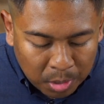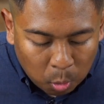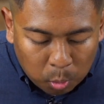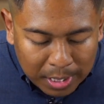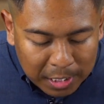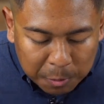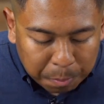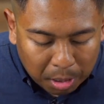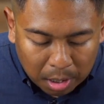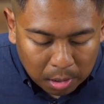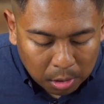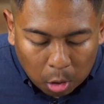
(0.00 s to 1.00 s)
What is
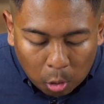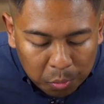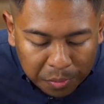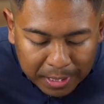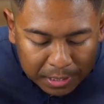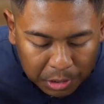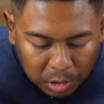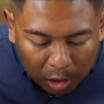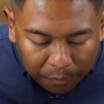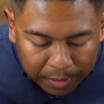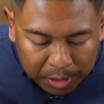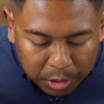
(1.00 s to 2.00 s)
Paul? Only
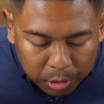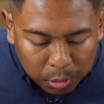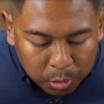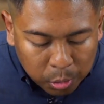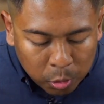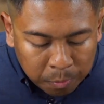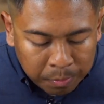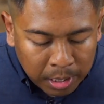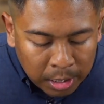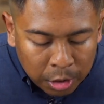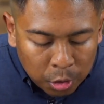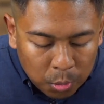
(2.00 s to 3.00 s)
servants through whom
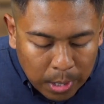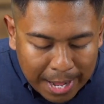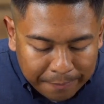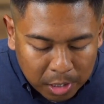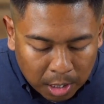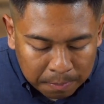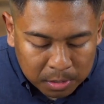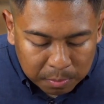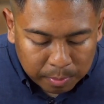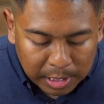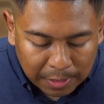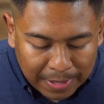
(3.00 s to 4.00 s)
you have come to
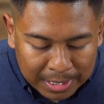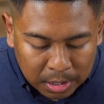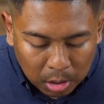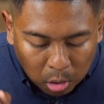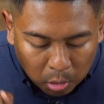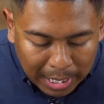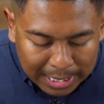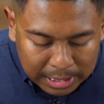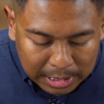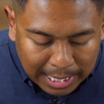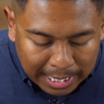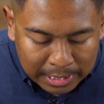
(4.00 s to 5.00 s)
believe, as the Lord has
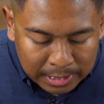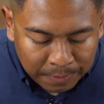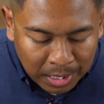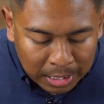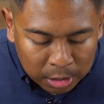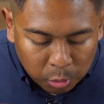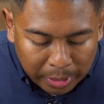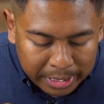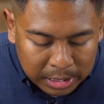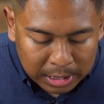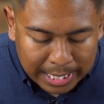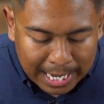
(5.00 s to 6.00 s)
assigned to
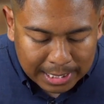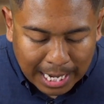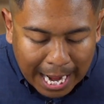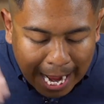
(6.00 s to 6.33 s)
each his task.